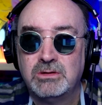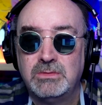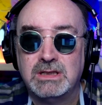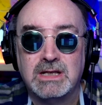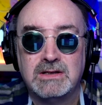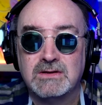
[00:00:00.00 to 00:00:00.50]
You
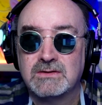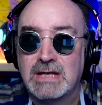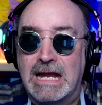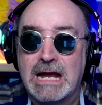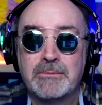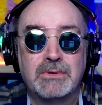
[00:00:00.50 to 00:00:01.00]
mean they just
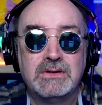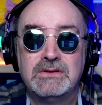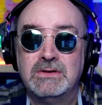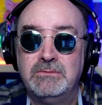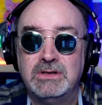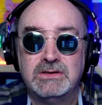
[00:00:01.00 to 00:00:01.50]
happened
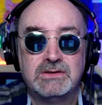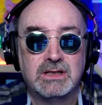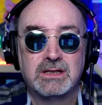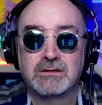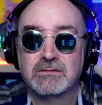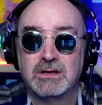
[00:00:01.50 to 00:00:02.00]
to be
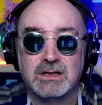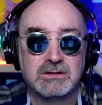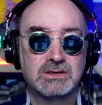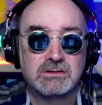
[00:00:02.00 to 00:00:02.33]
sitting around